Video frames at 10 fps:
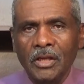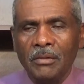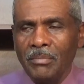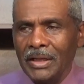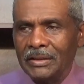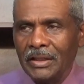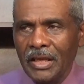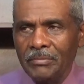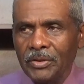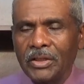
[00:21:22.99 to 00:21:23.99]
My
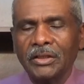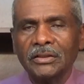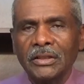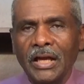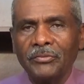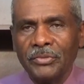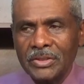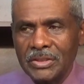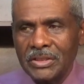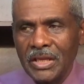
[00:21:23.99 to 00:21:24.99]
neighbor could not
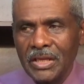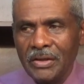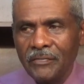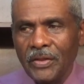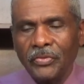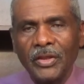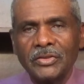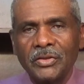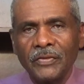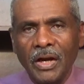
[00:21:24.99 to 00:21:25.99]
receive the
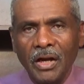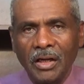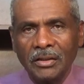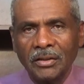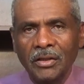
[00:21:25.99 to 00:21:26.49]
things of God,